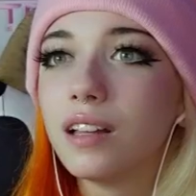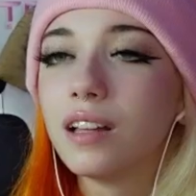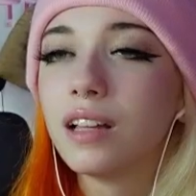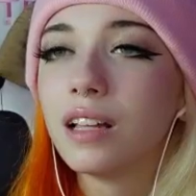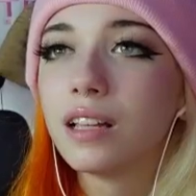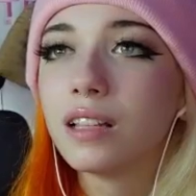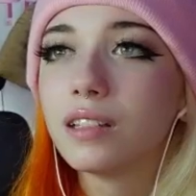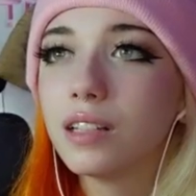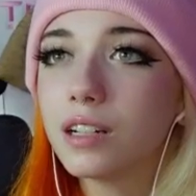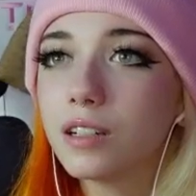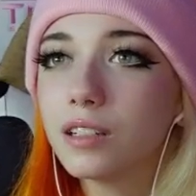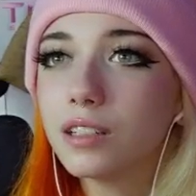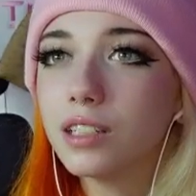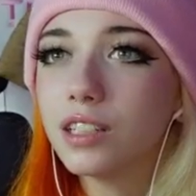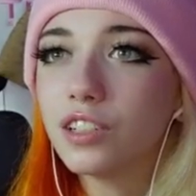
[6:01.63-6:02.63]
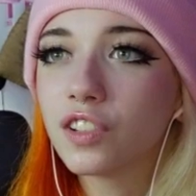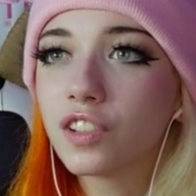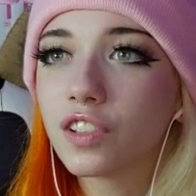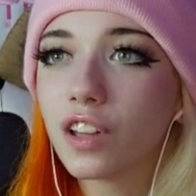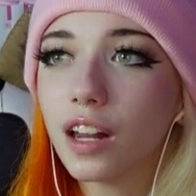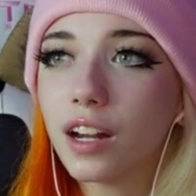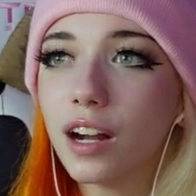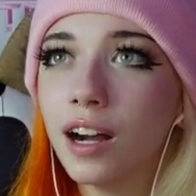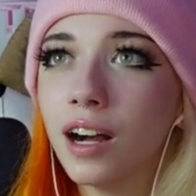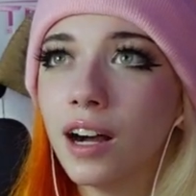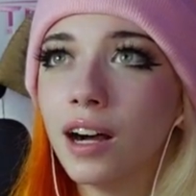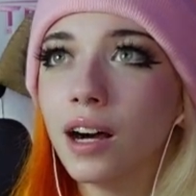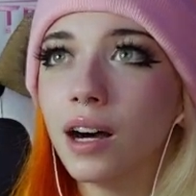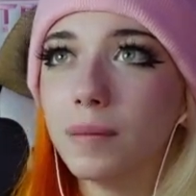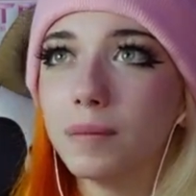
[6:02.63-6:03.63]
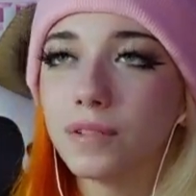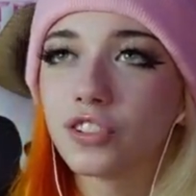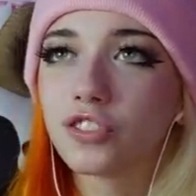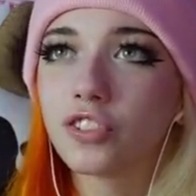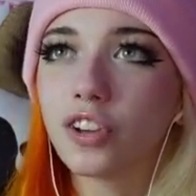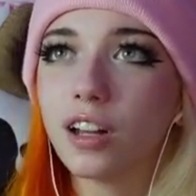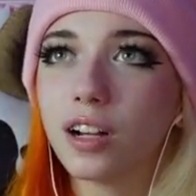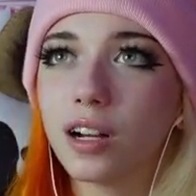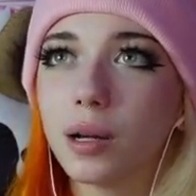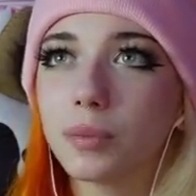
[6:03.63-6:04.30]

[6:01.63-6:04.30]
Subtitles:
Literally, shut up. Shut up.